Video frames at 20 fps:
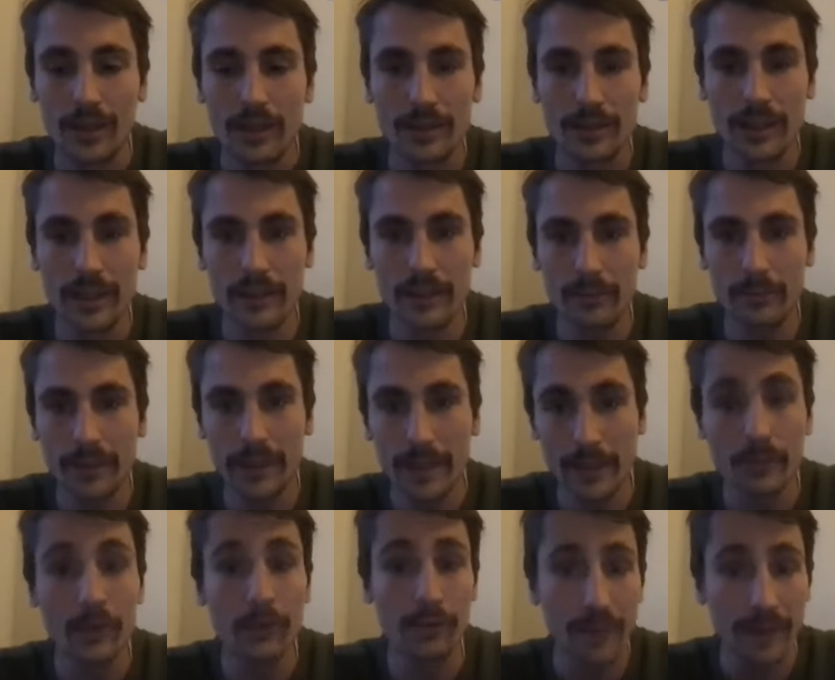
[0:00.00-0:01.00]
they
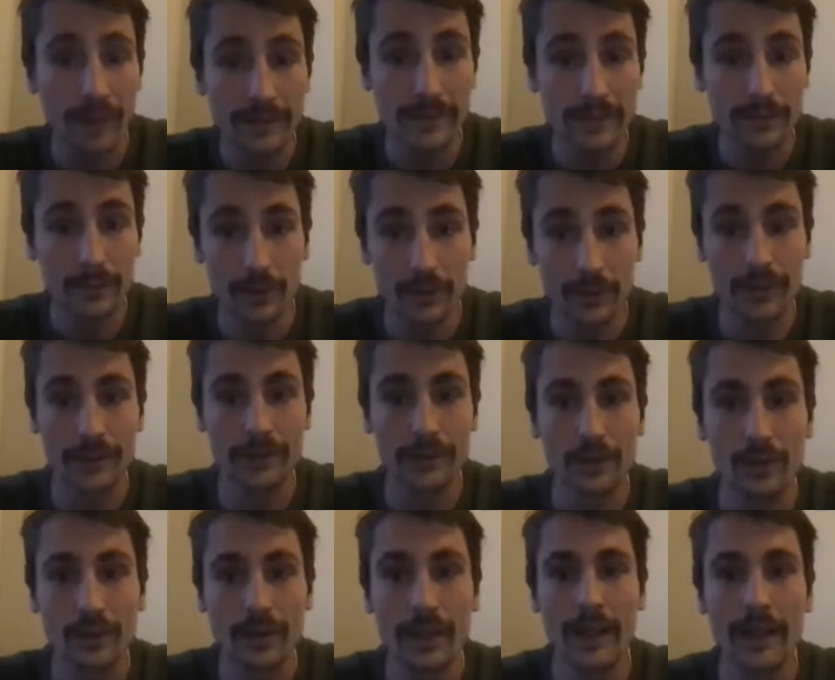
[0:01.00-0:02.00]
become the fans, which is
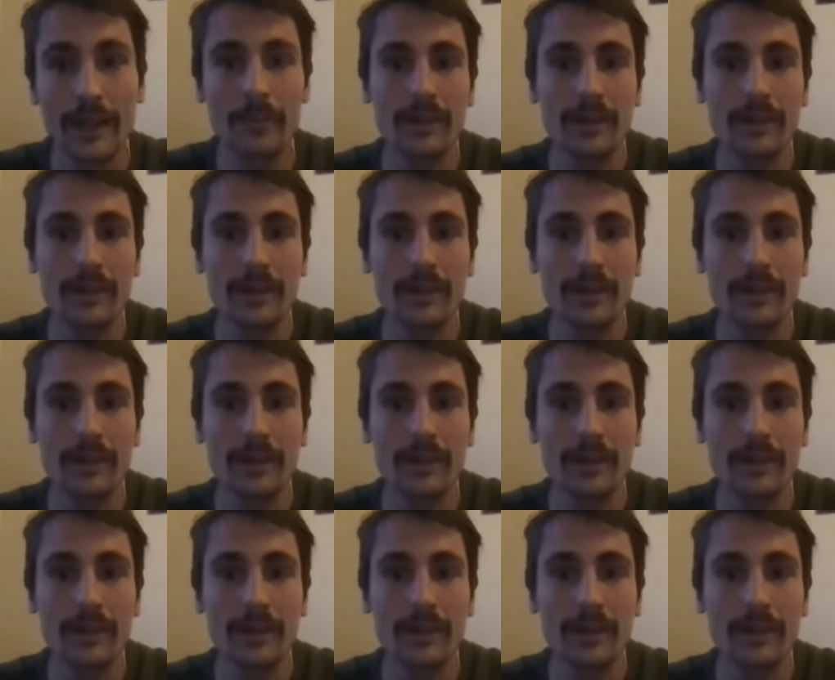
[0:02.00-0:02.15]
okay.